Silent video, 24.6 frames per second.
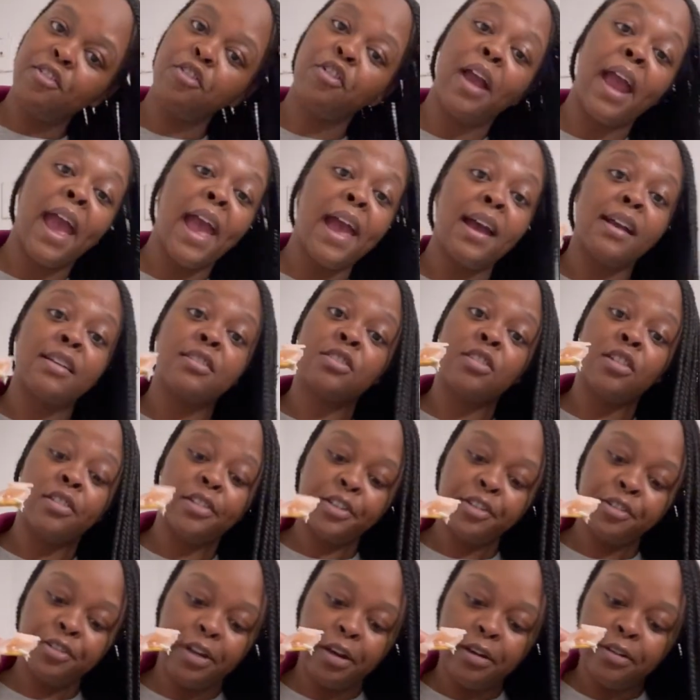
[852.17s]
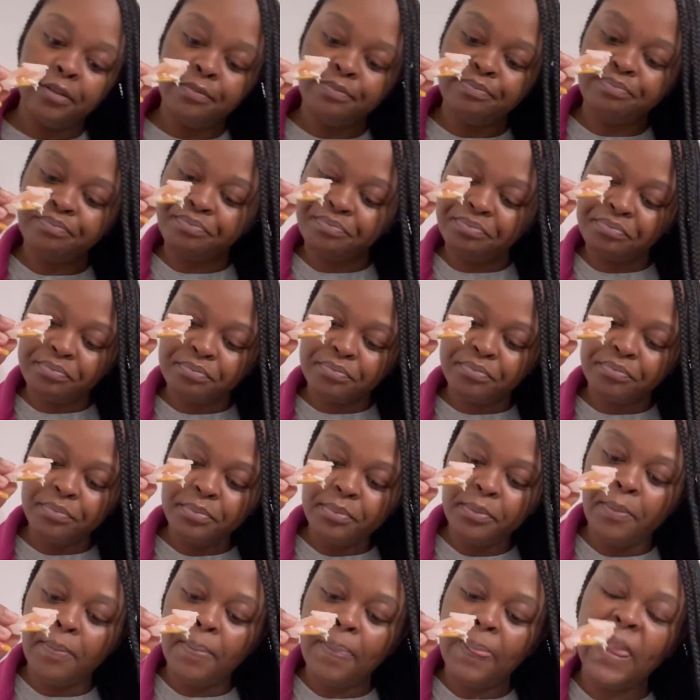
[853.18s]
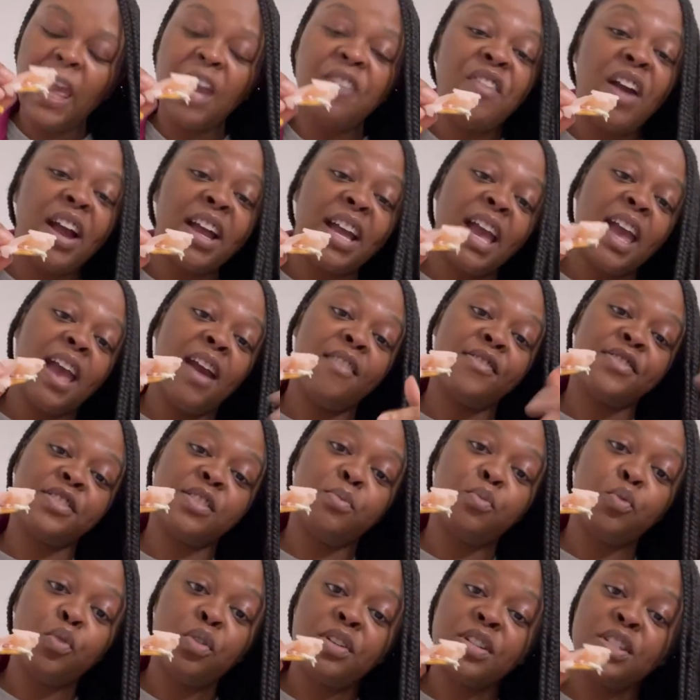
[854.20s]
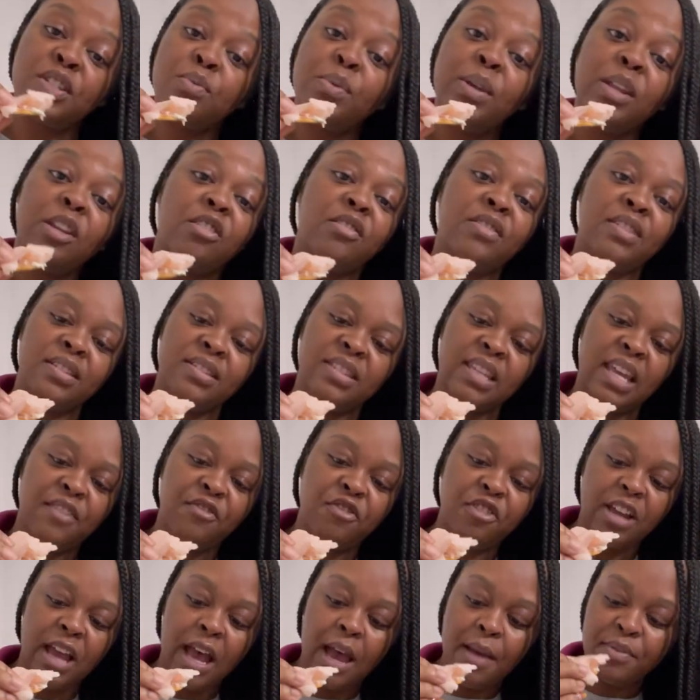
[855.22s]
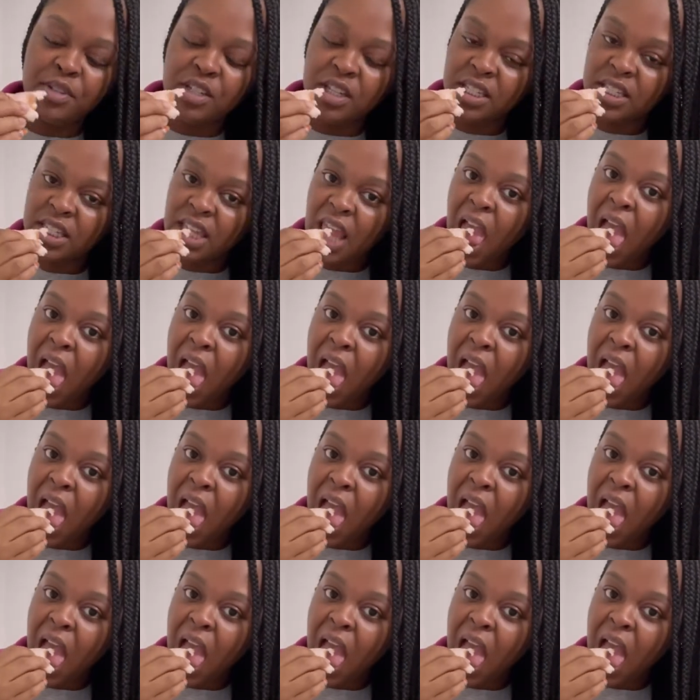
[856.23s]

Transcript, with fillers: or ask her, you know, if I can have some more sweeter than savory options.